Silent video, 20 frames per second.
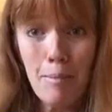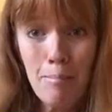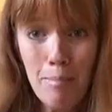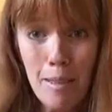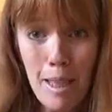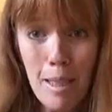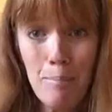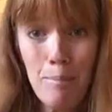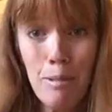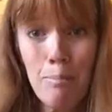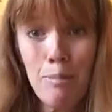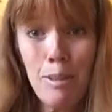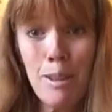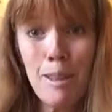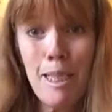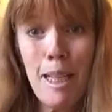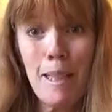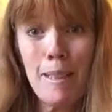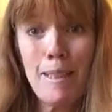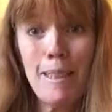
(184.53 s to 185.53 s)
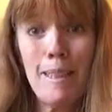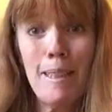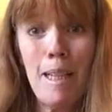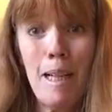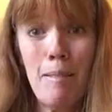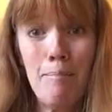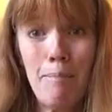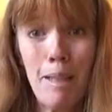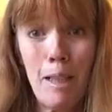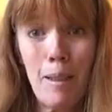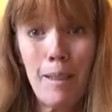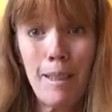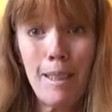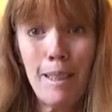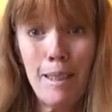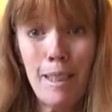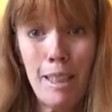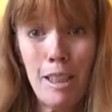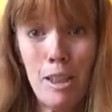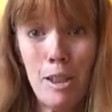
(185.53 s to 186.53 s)
people protecting
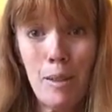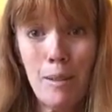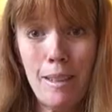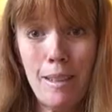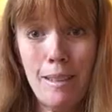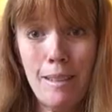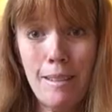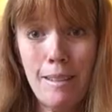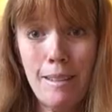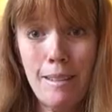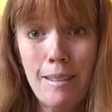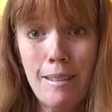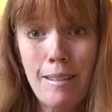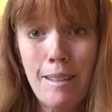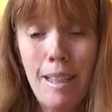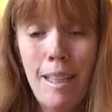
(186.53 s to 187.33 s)
American interest.